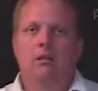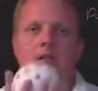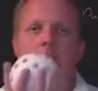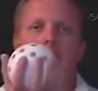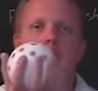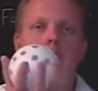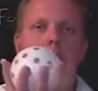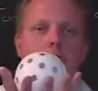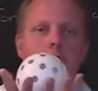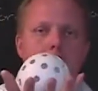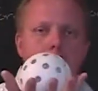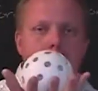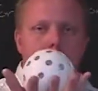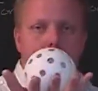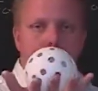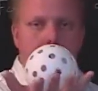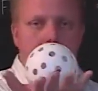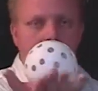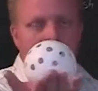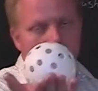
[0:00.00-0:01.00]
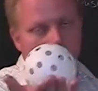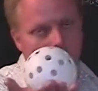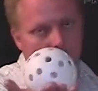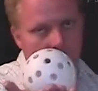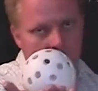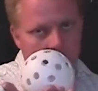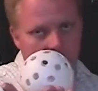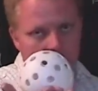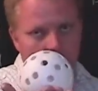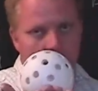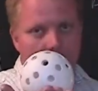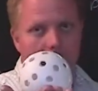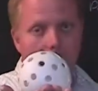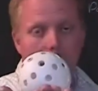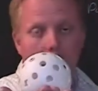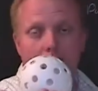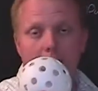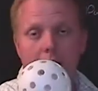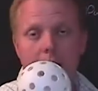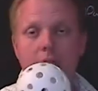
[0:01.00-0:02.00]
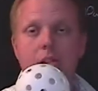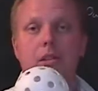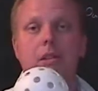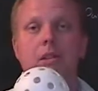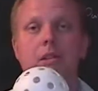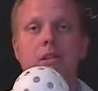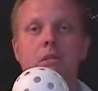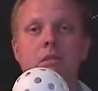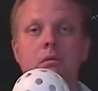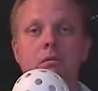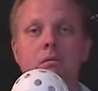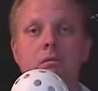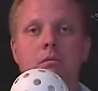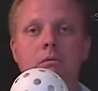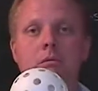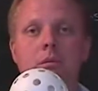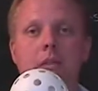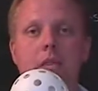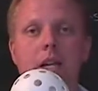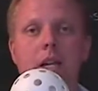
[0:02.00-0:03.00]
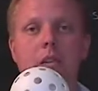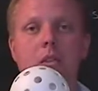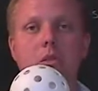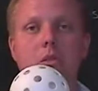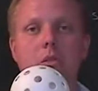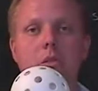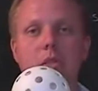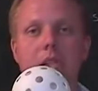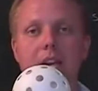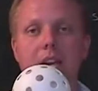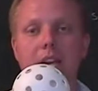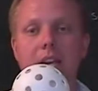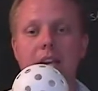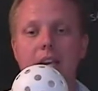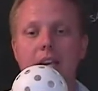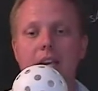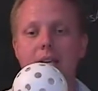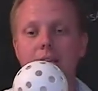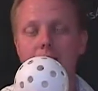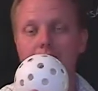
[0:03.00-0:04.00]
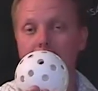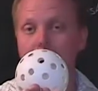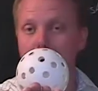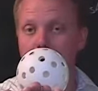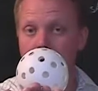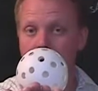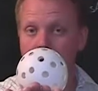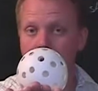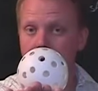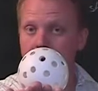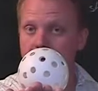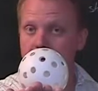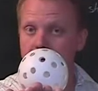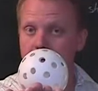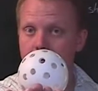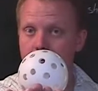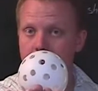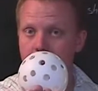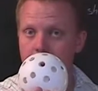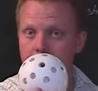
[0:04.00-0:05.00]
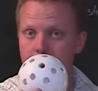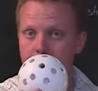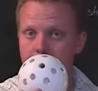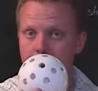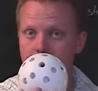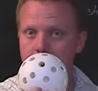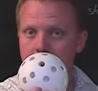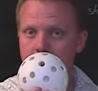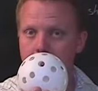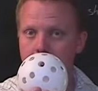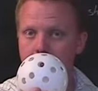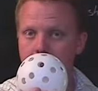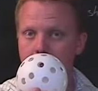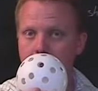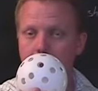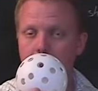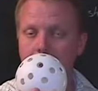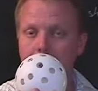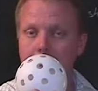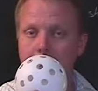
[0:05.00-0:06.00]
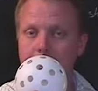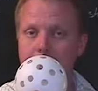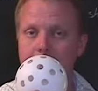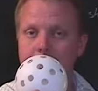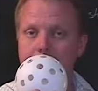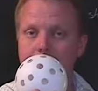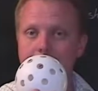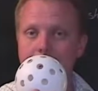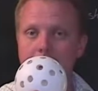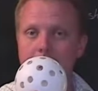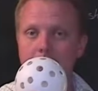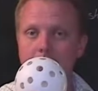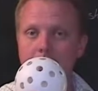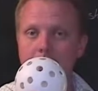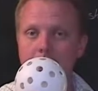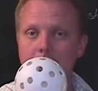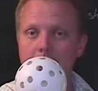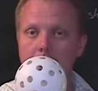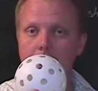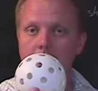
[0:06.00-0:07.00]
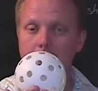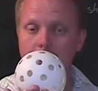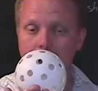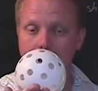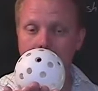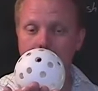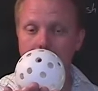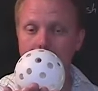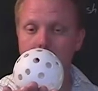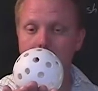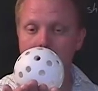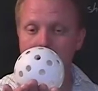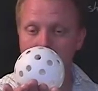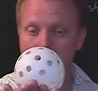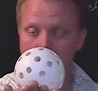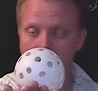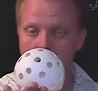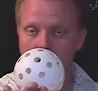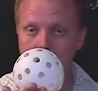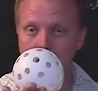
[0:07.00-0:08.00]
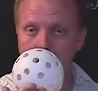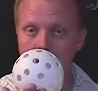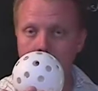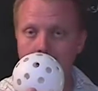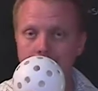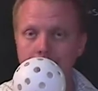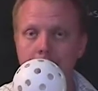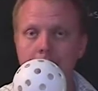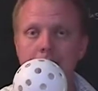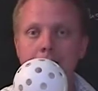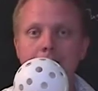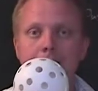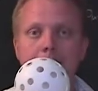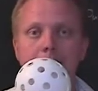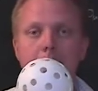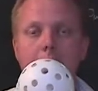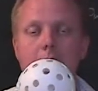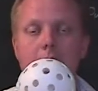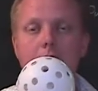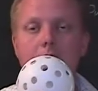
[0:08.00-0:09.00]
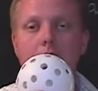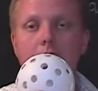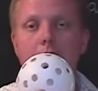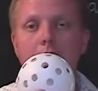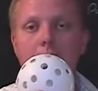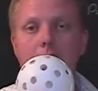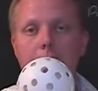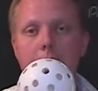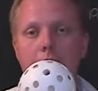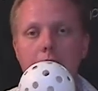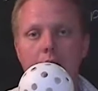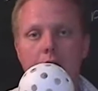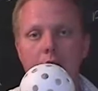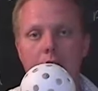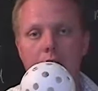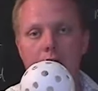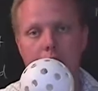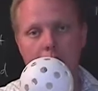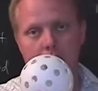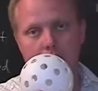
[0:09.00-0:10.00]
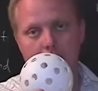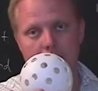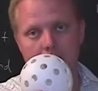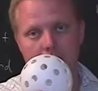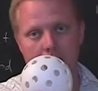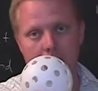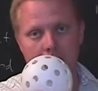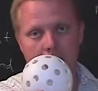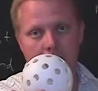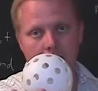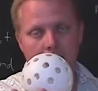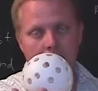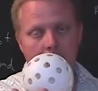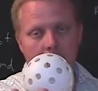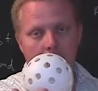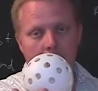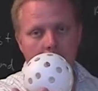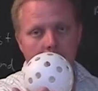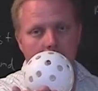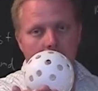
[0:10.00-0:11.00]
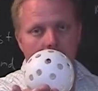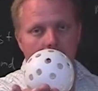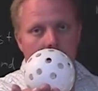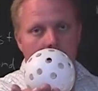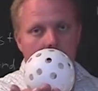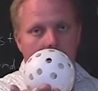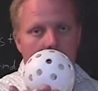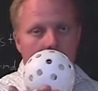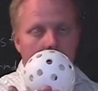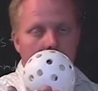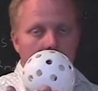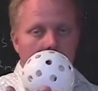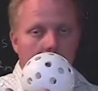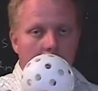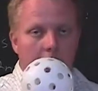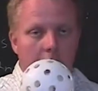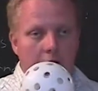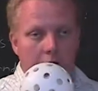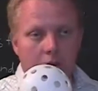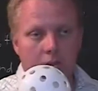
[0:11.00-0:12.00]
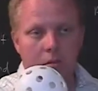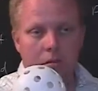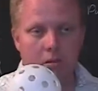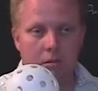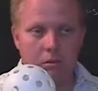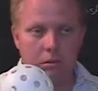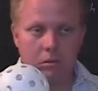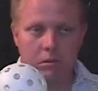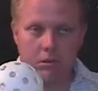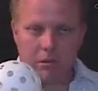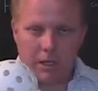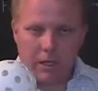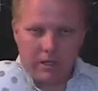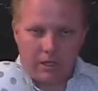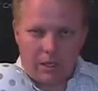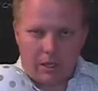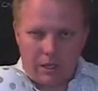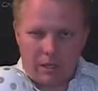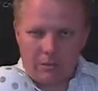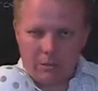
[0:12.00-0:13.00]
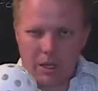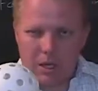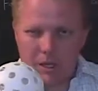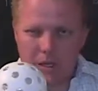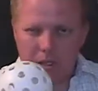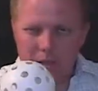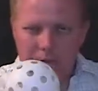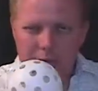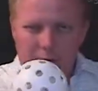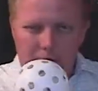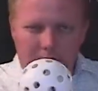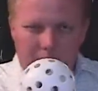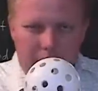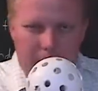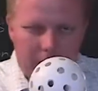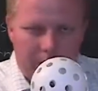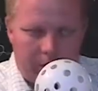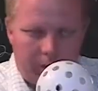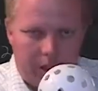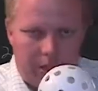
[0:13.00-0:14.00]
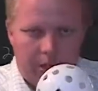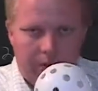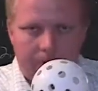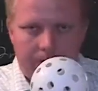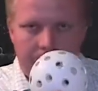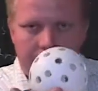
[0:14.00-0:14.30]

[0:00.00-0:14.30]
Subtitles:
an object at rest tends to stay at rest unless it's acted upon by an unbalanced force. Now, I said unbalanced for a reason there.